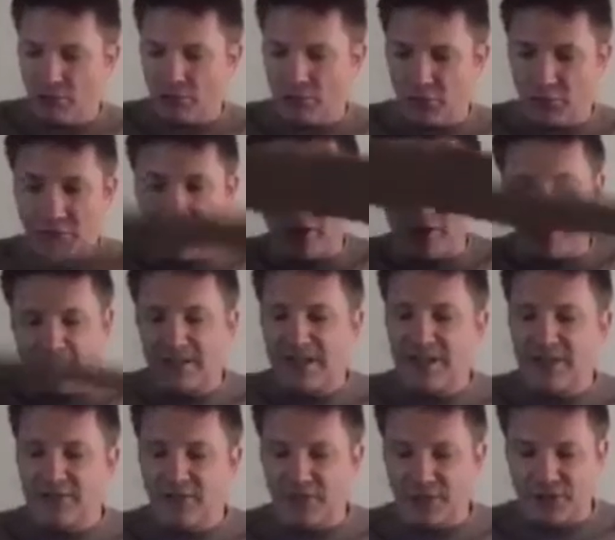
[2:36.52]
which would be our
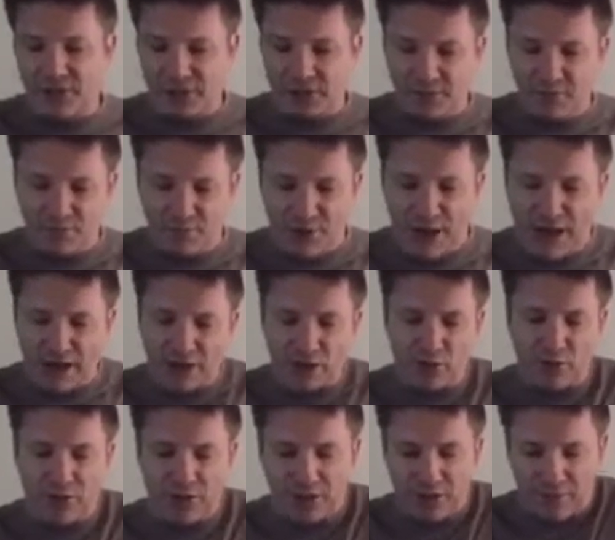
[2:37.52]
lid for this
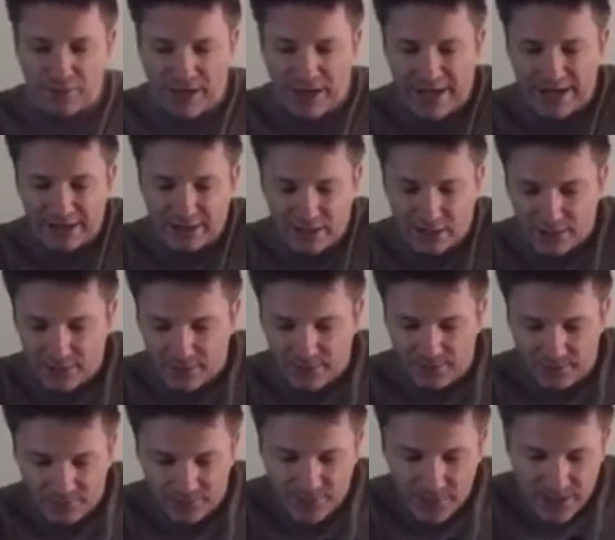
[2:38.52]
box within a box.
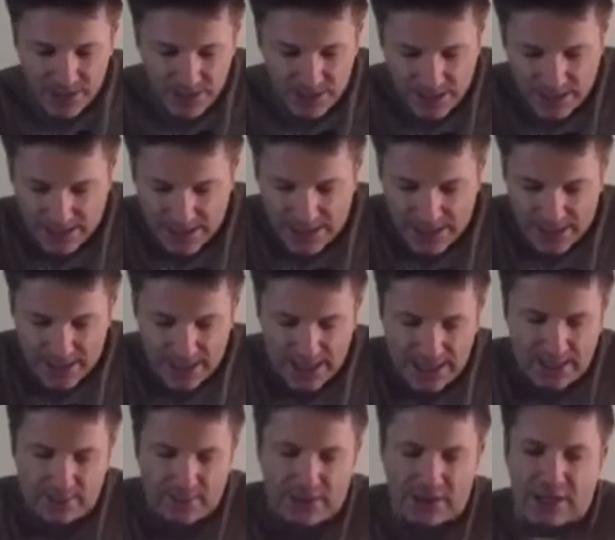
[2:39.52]

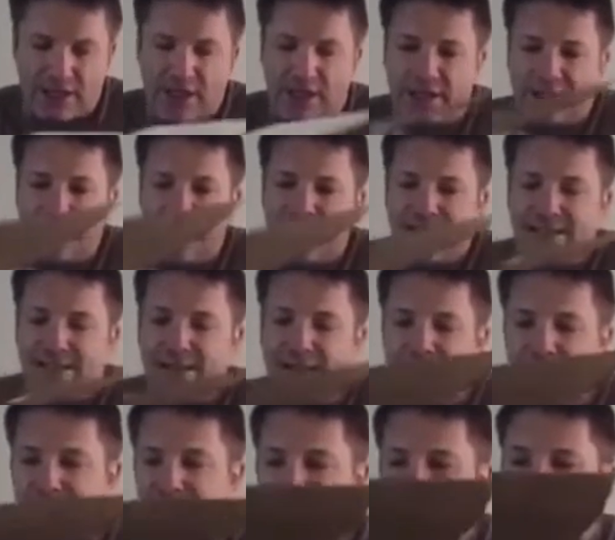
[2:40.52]
And we're going to cut that
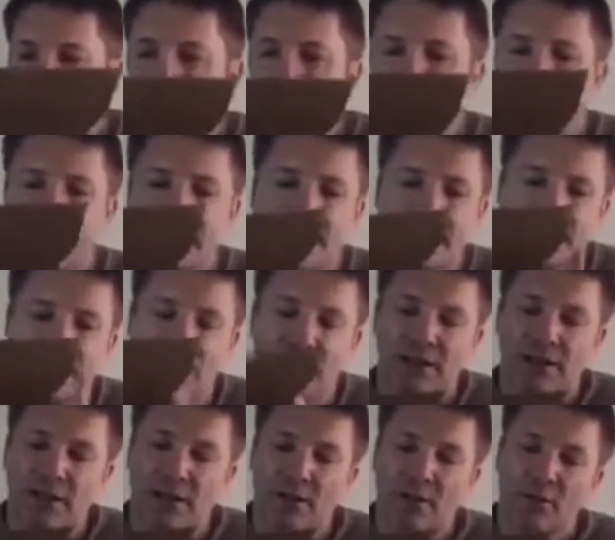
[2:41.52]
down to size.
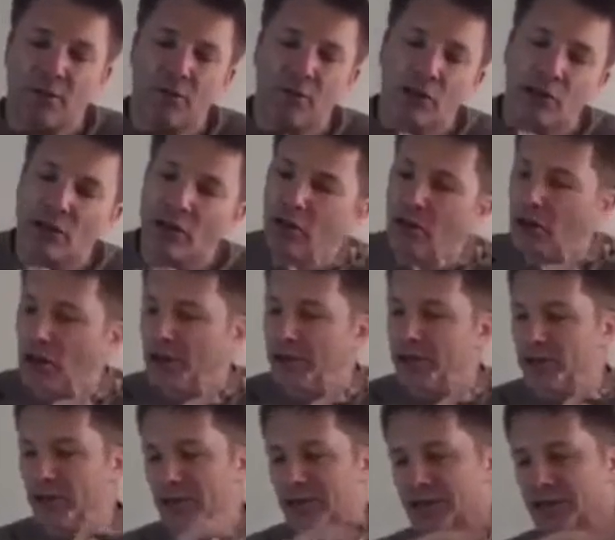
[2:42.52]
It's a little long
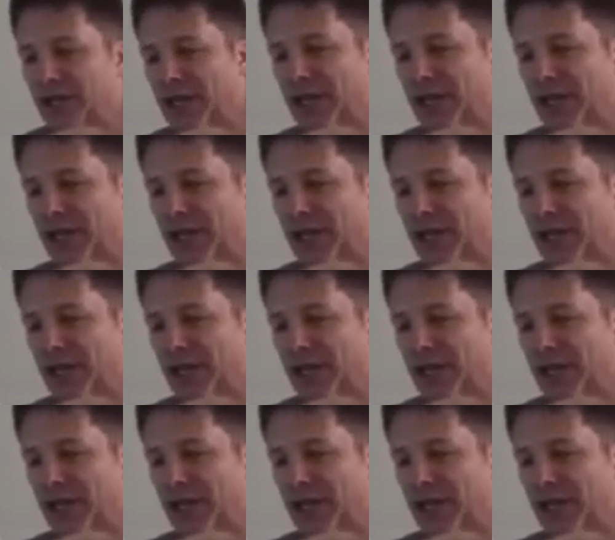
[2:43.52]
here on